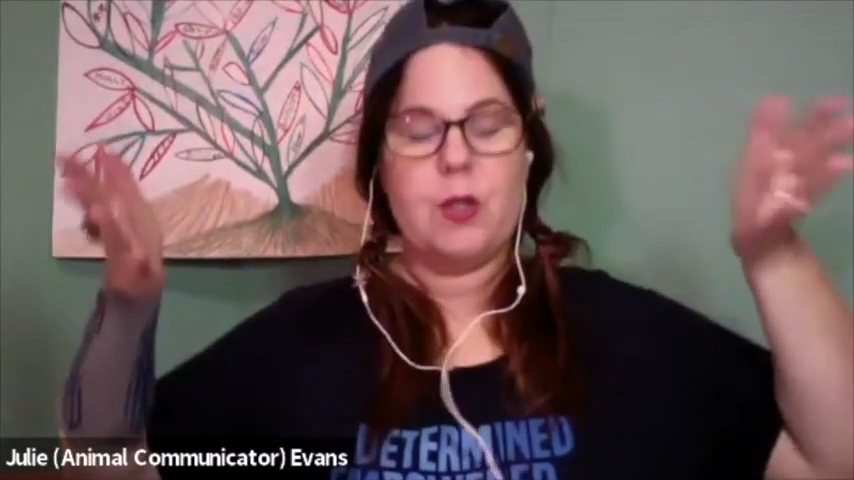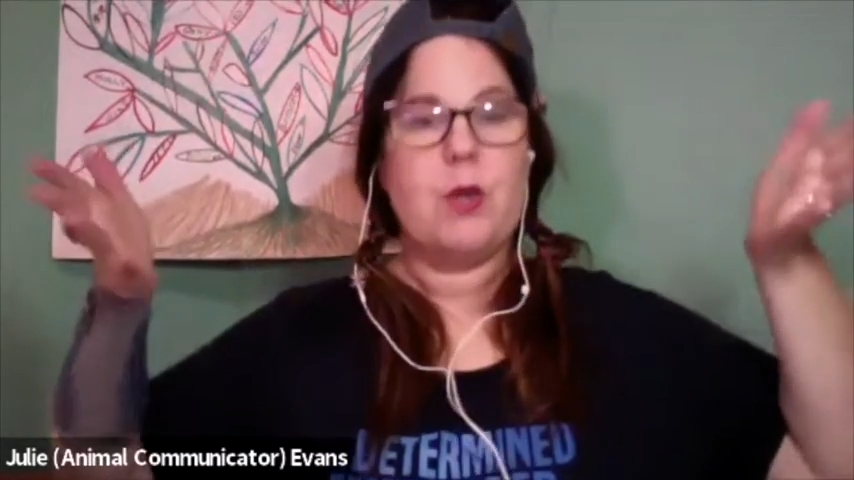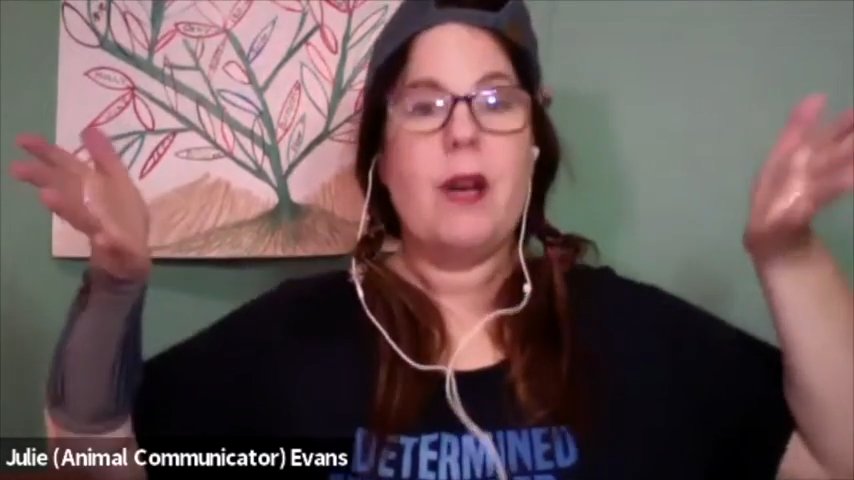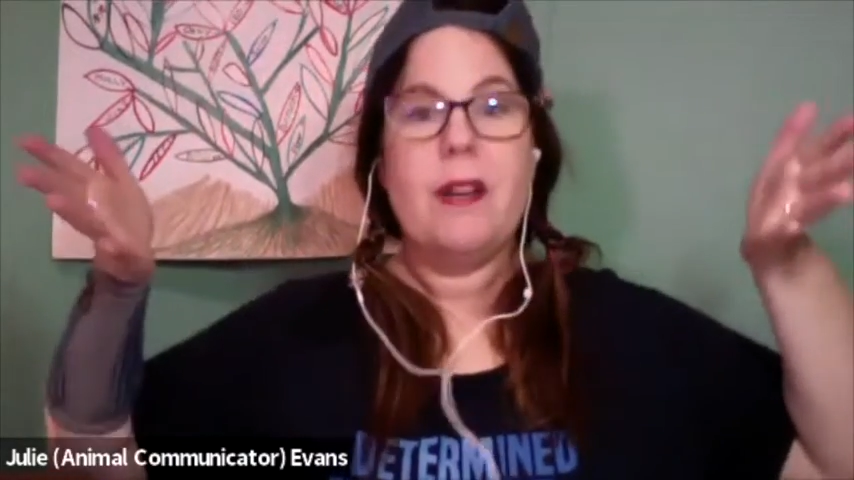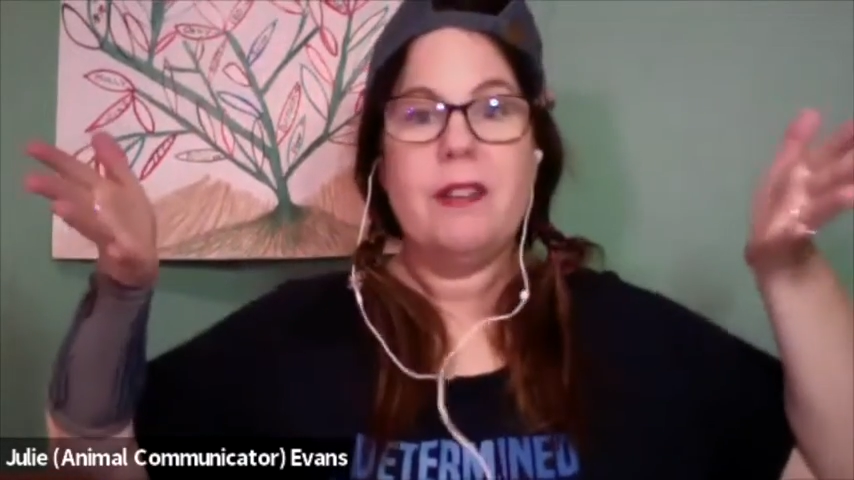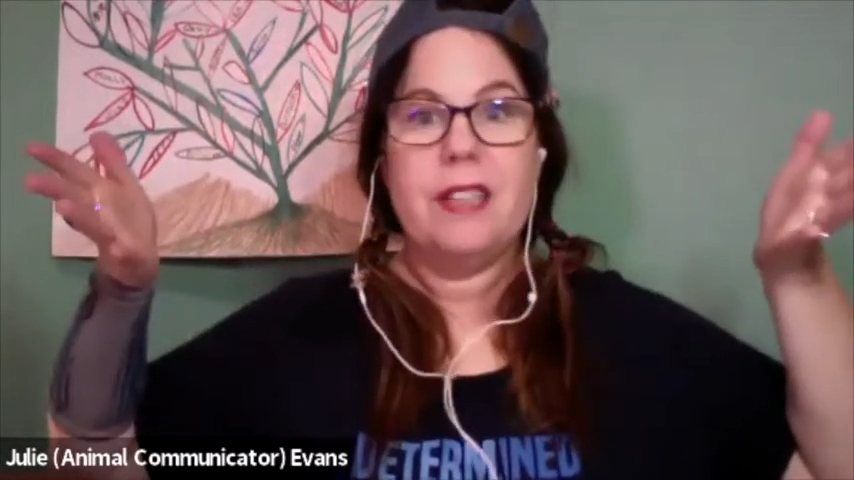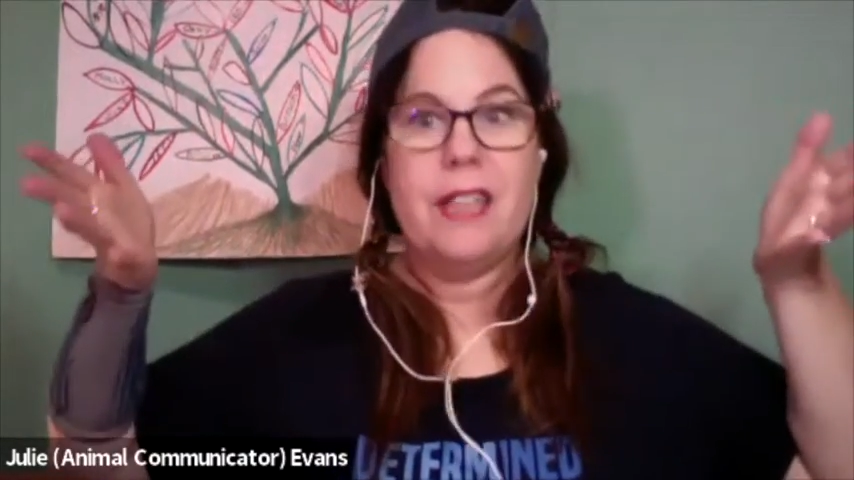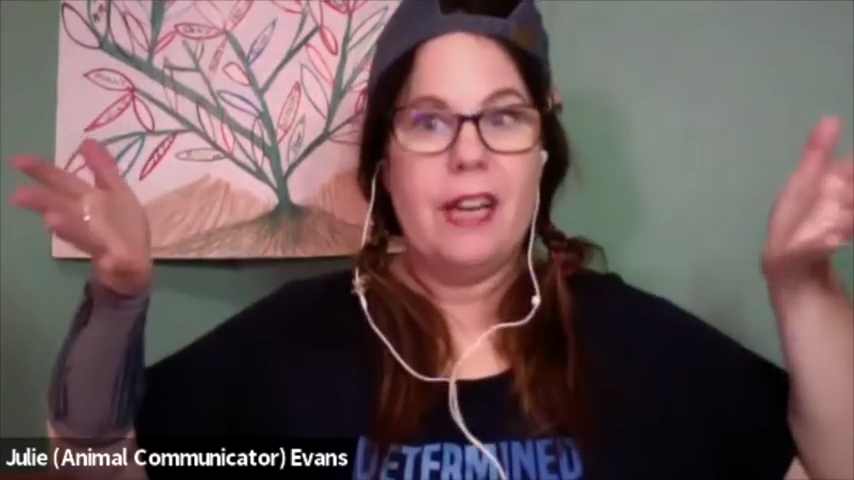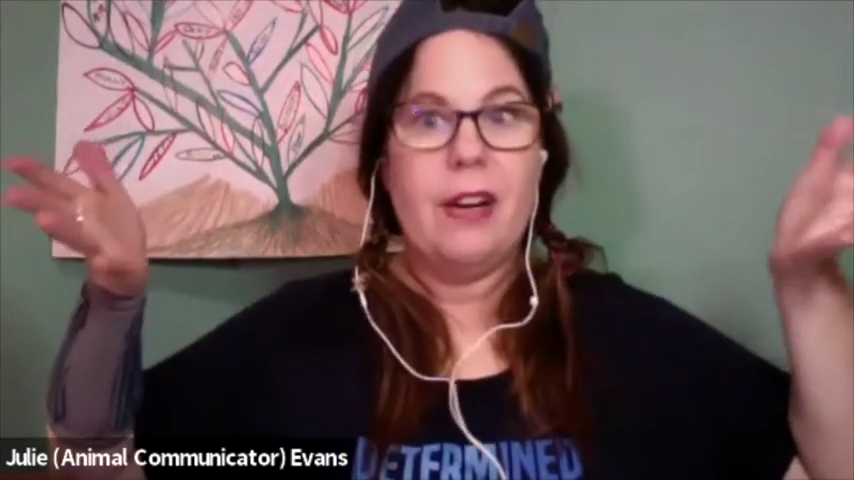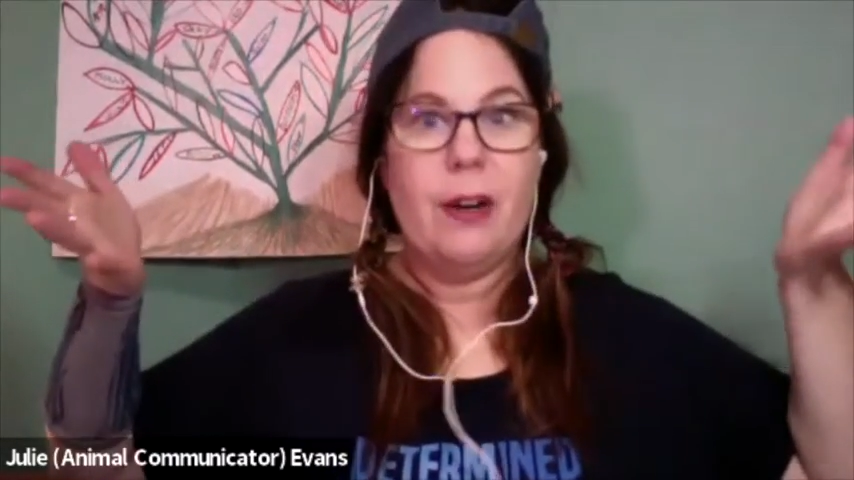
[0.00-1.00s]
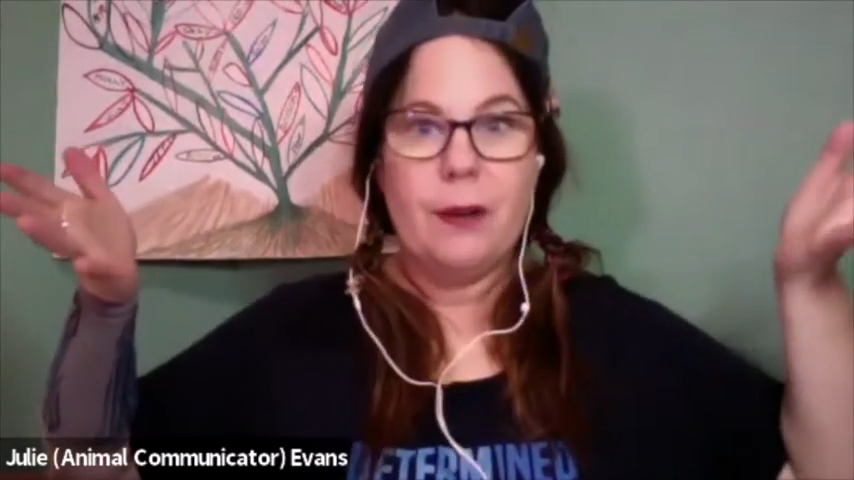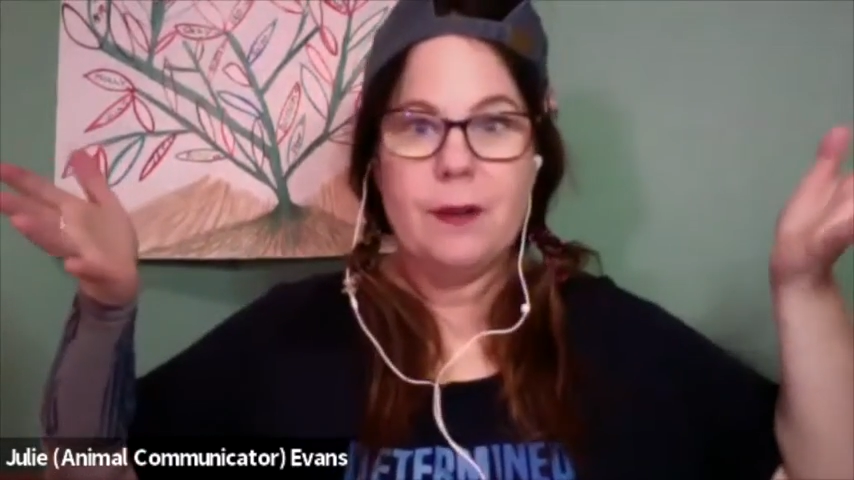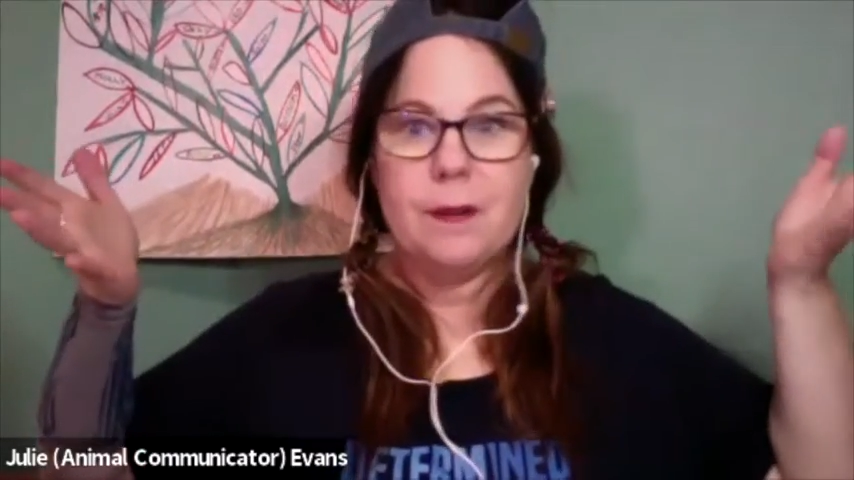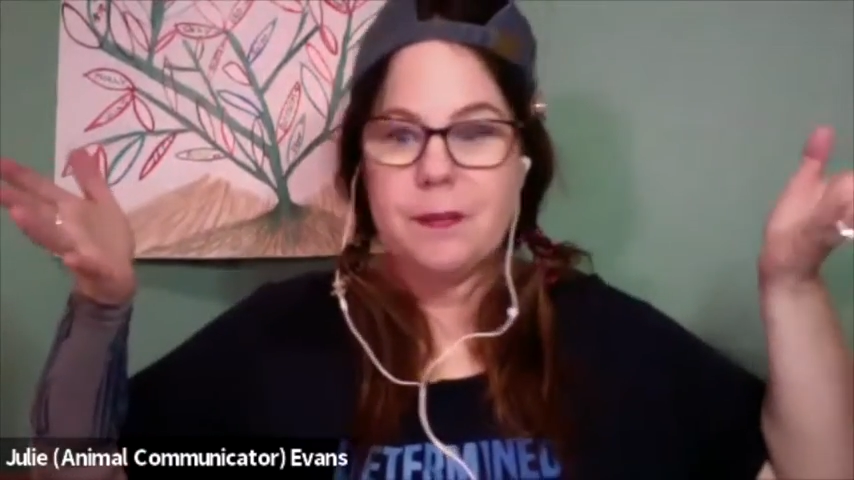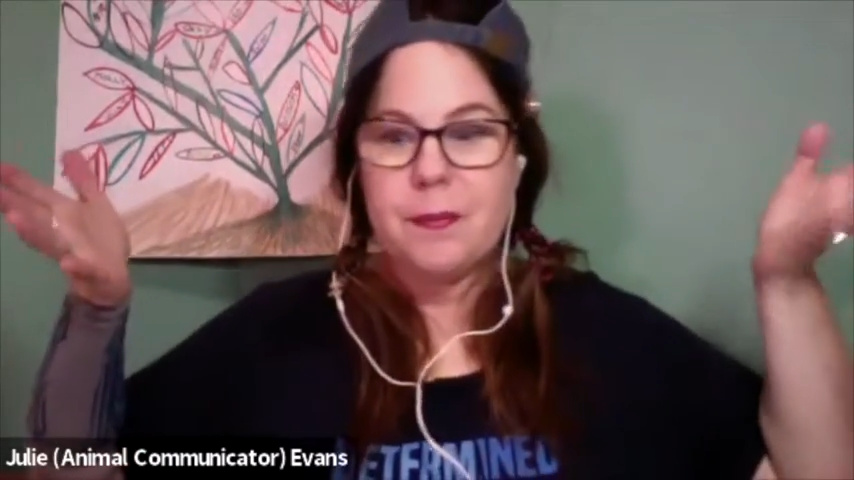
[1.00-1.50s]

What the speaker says: trial and error.